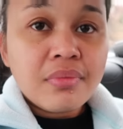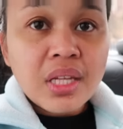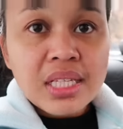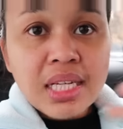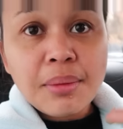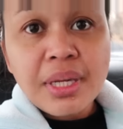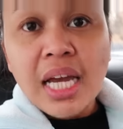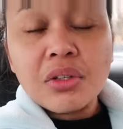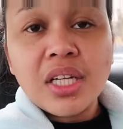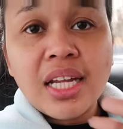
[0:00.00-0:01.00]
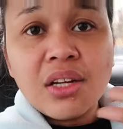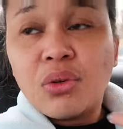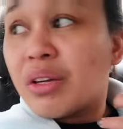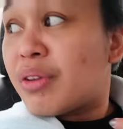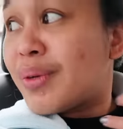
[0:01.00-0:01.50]
it's coming out, and I
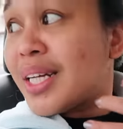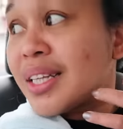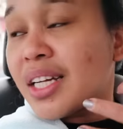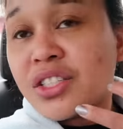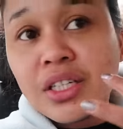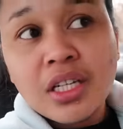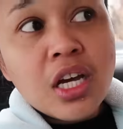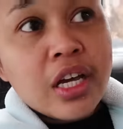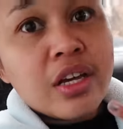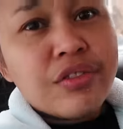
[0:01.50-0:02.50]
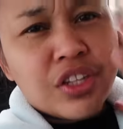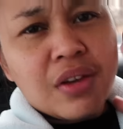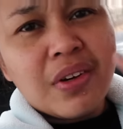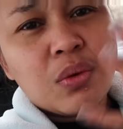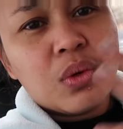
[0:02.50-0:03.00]
don't even want to touch it. Every
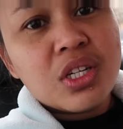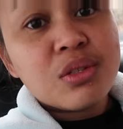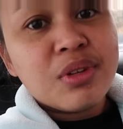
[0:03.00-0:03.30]
time I wash